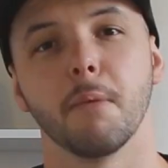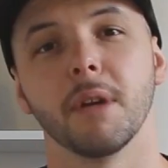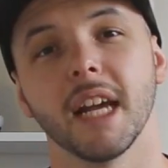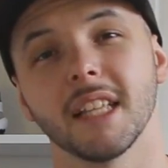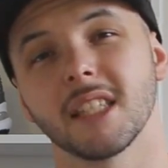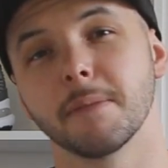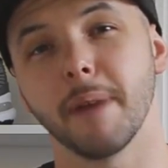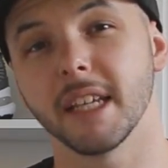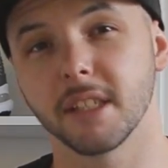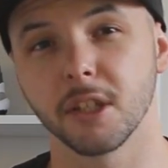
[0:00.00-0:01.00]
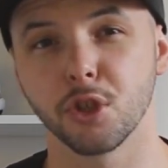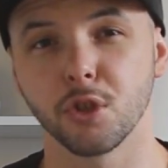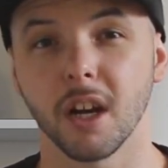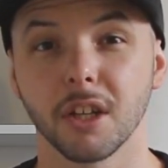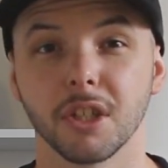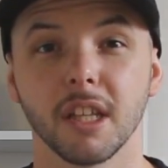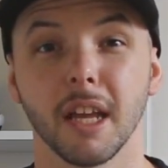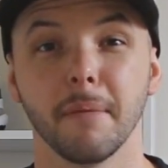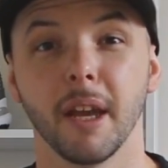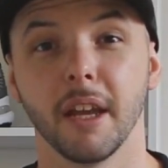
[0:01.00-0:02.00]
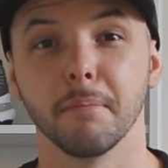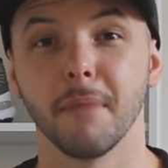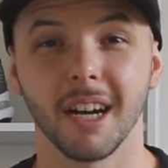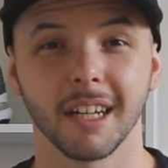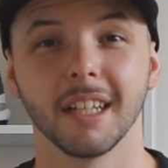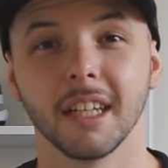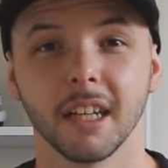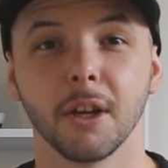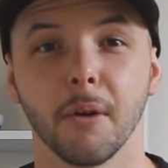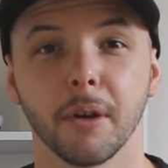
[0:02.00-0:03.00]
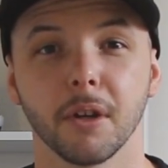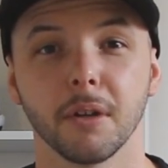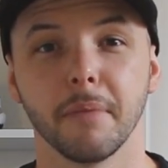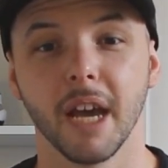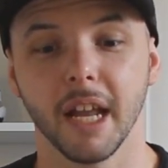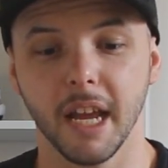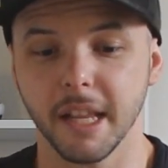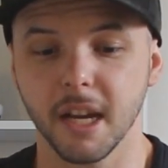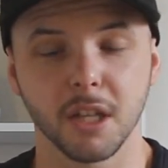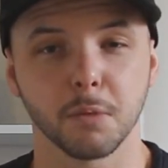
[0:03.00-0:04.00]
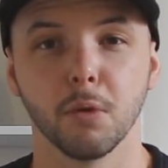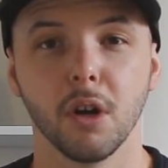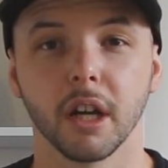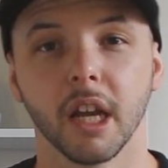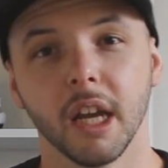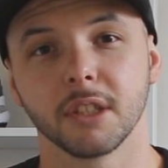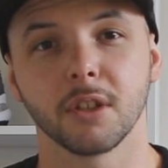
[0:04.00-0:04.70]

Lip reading: And with that space construction they've been marketing and going on about, it does work.